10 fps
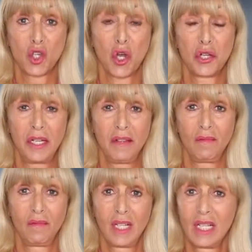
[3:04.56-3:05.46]
journey.
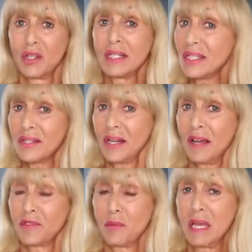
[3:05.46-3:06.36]
So it doesn't
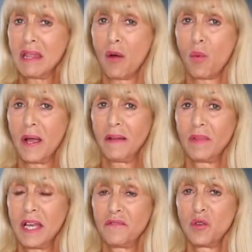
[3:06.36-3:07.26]
have to be that way
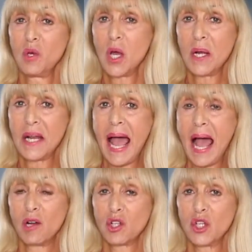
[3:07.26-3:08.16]
if you learn
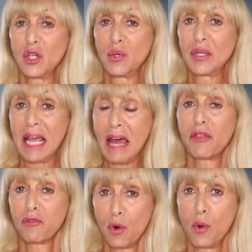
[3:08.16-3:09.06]
how to
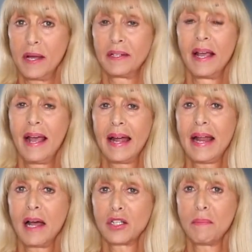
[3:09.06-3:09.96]
get through it and
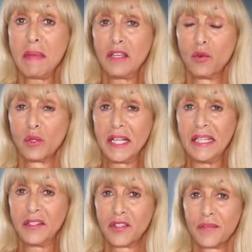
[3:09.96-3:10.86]
how to meet your
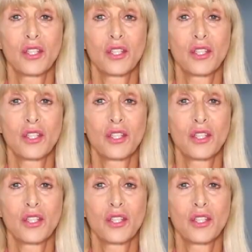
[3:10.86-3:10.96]
needs.